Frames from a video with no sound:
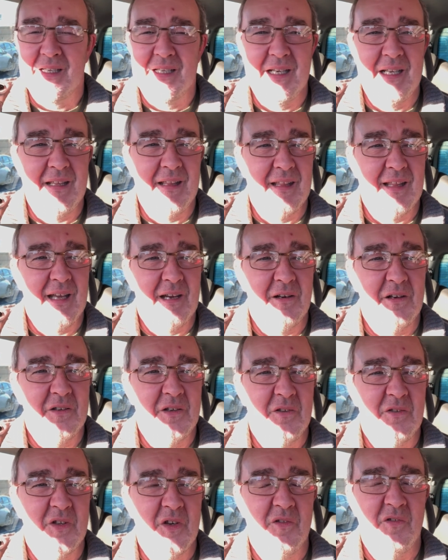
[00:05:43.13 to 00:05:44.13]
It's either that or I
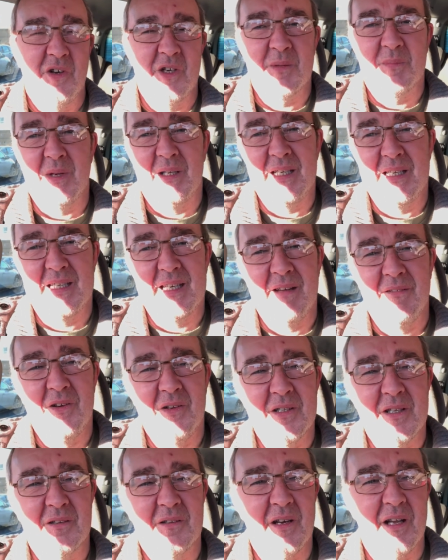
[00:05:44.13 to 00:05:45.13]
do 2 runs. But you see, I've
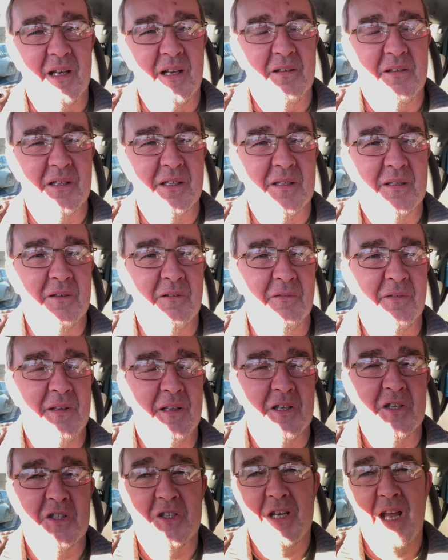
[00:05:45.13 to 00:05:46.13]
also got a load of stuff
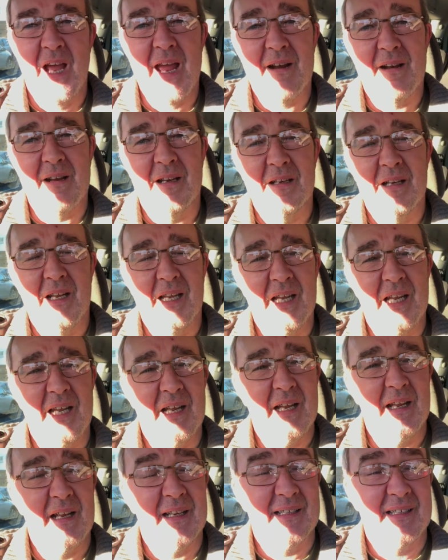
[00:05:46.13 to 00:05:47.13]
in the shed
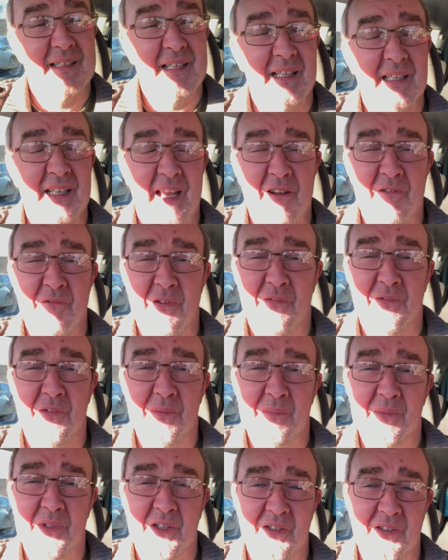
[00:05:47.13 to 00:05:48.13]
still over
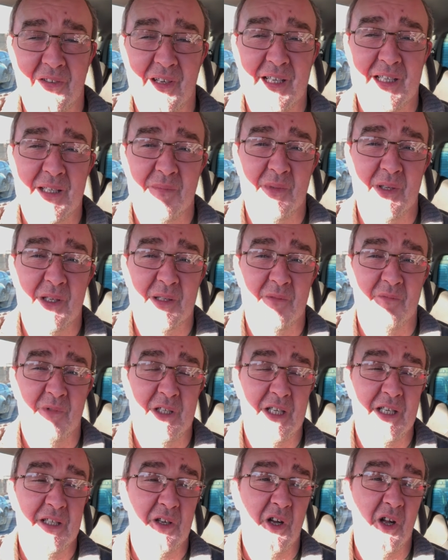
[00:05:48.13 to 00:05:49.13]
from Christmas,
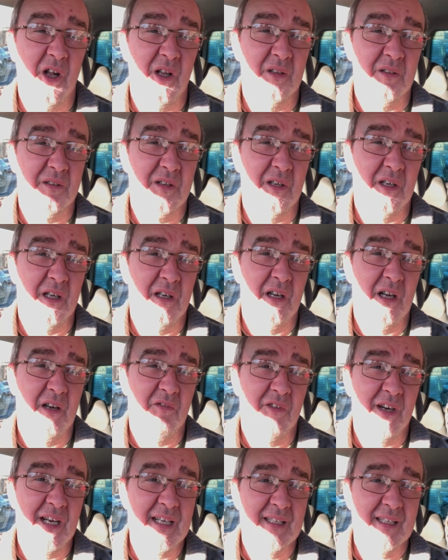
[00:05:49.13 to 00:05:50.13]
which is all sort
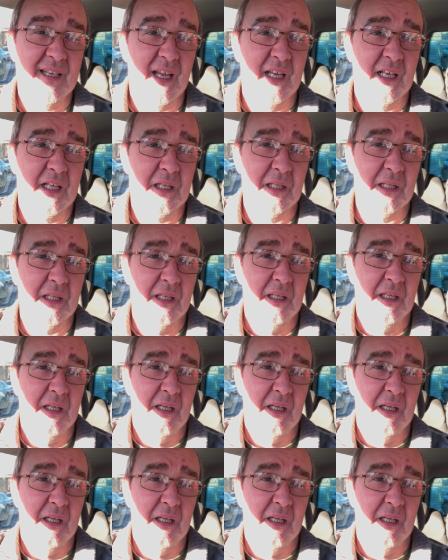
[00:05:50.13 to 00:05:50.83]
of recycle.